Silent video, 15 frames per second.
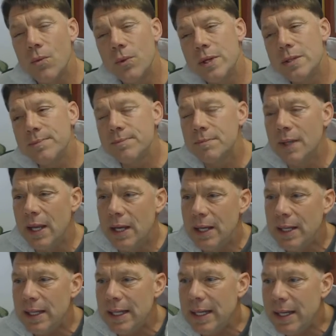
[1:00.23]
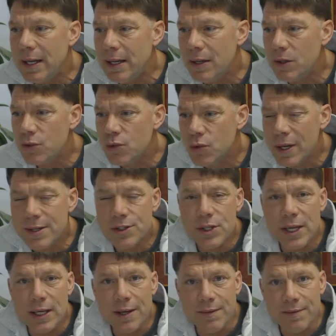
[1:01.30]
Well, in
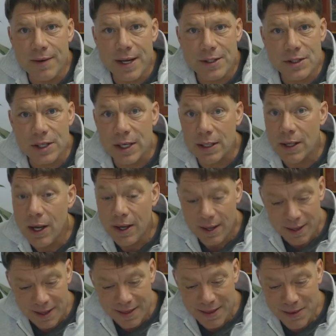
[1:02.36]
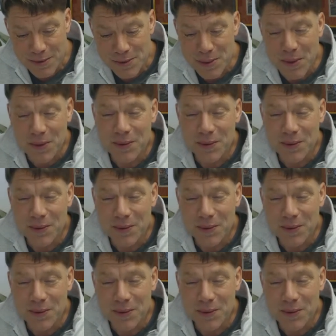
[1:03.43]
trust deed investing, there's